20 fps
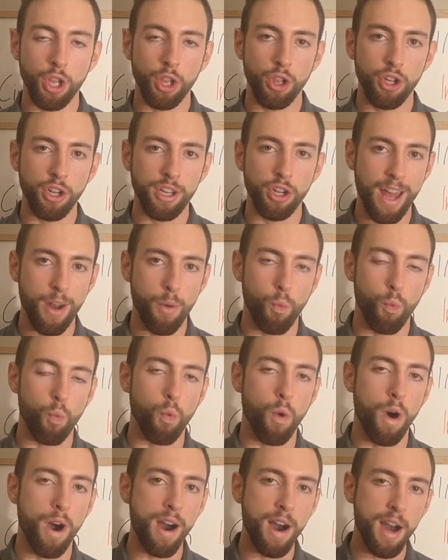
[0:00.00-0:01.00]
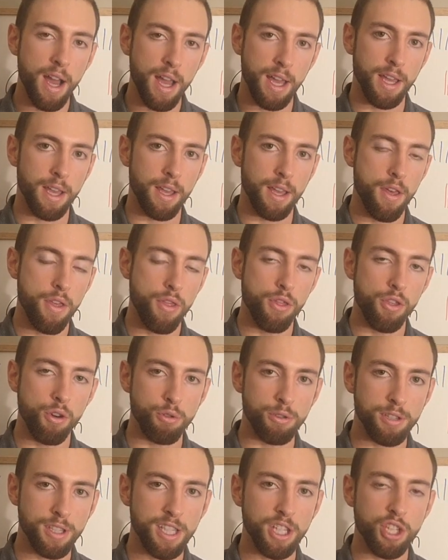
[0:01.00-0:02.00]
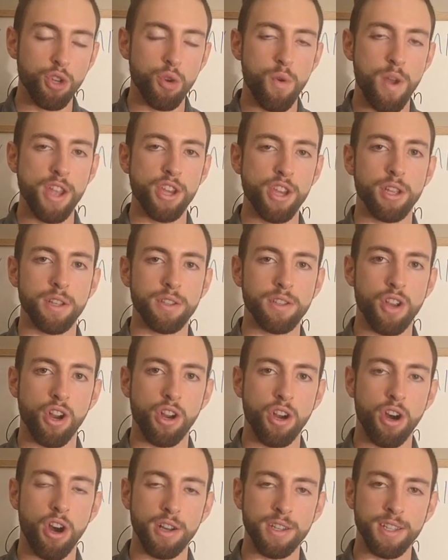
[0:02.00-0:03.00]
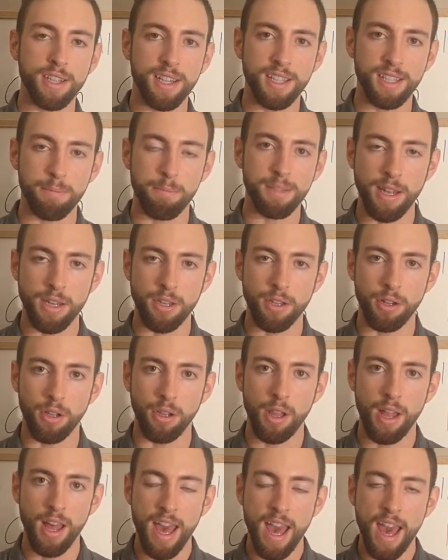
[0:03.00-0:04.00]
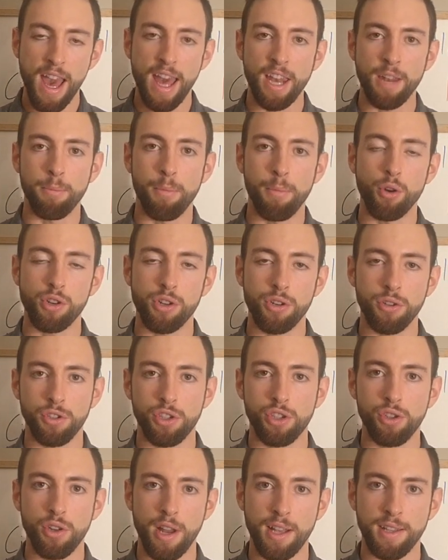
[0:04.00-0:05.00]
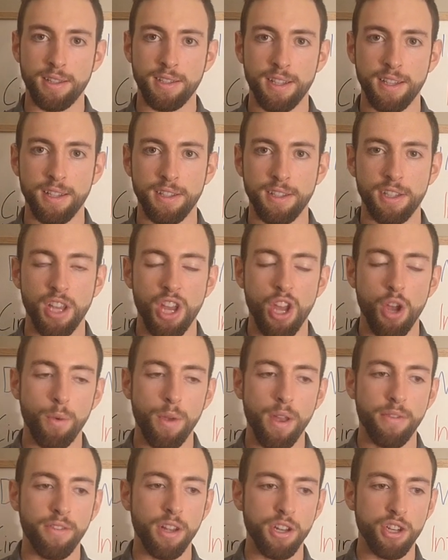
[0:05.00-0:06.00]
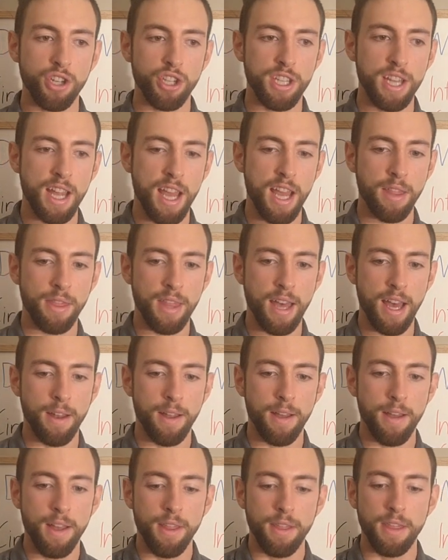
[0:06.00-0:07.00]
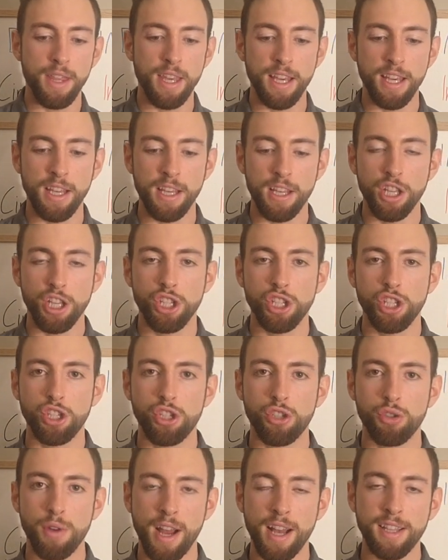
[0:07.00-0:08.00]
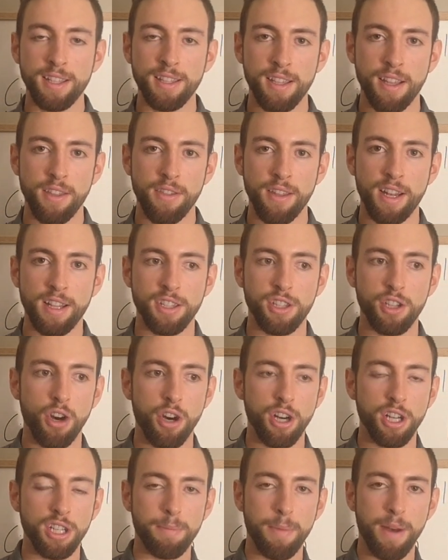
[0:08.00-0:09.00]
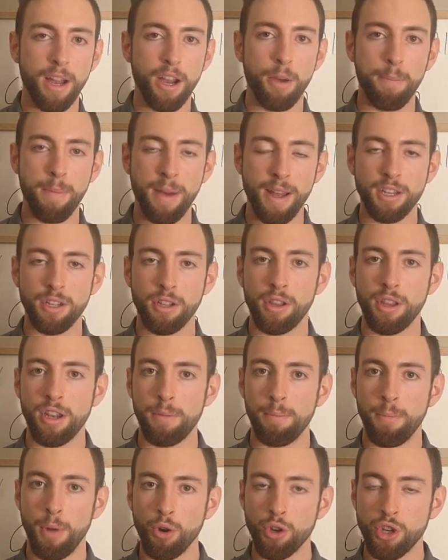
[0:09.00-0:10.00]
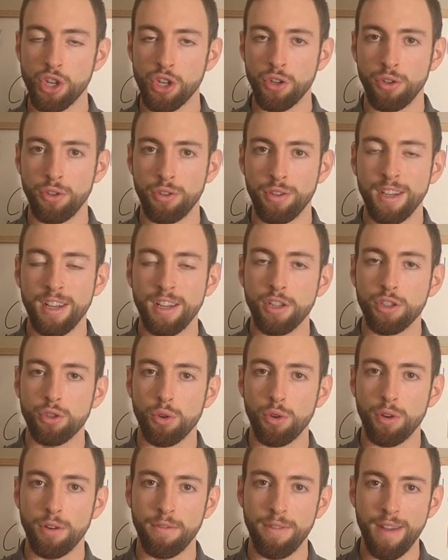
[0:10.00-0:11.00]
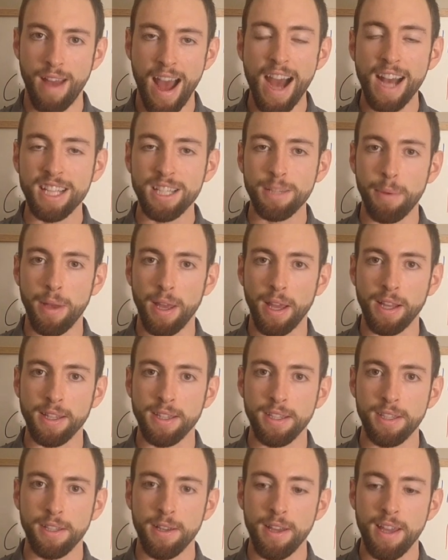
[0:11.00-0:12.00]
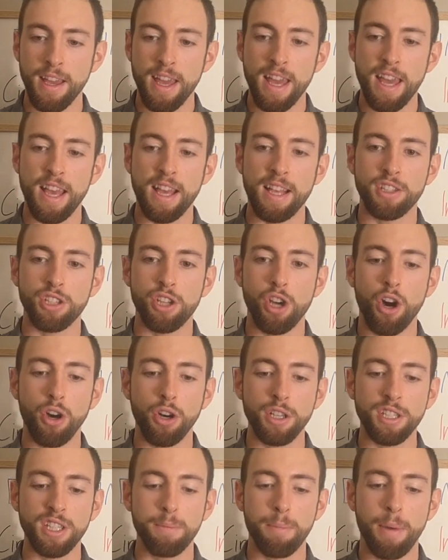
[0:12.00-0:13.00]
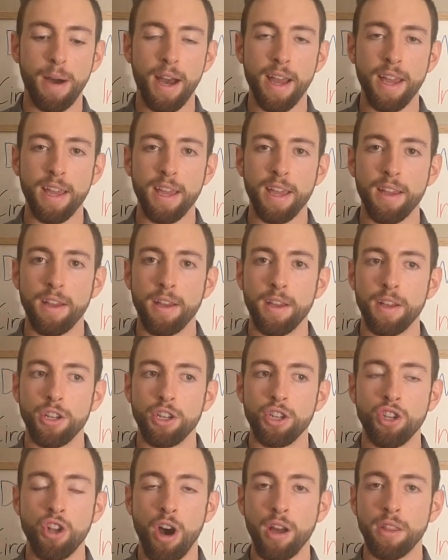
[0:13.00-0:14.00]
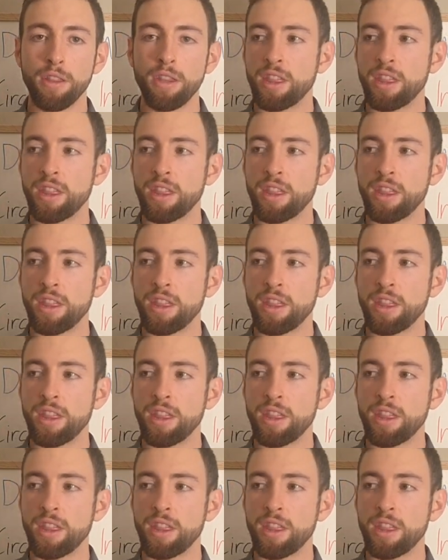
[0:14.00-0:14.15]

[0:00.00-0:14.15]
look at why those situations are causing us mental and emotional stress. Because we have to understand that the stress that is caused by our mental and emotional sort of aspects is caused by not